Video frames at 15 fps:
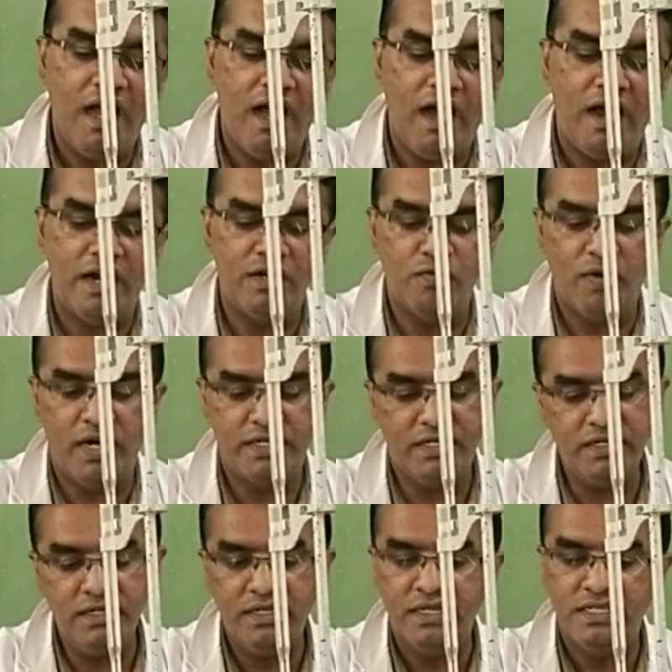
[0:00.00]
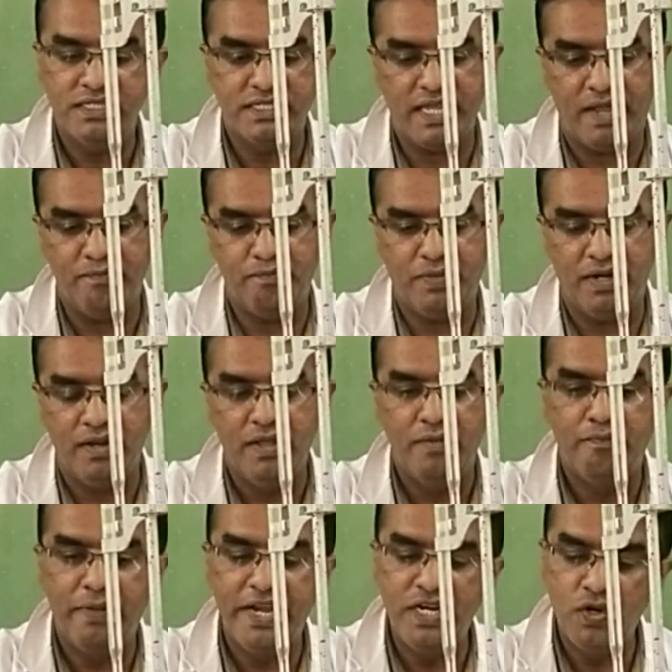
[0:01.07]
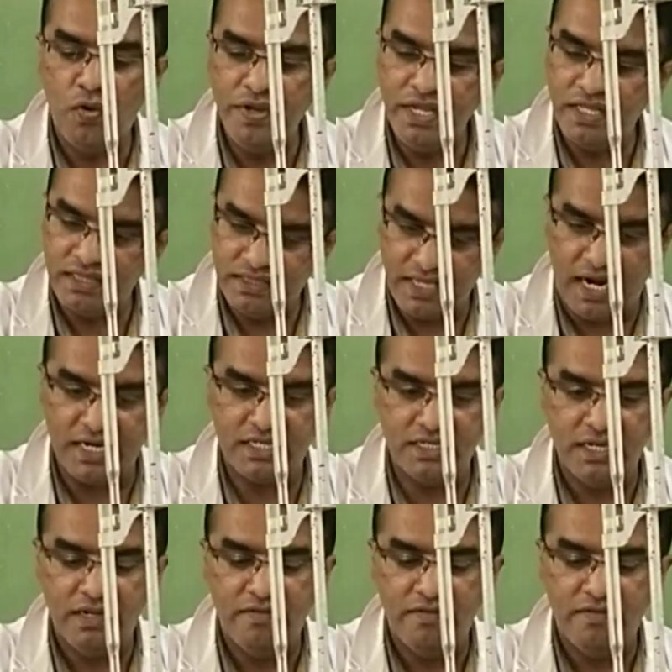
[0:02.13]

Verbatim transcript: hard water sample by knowing that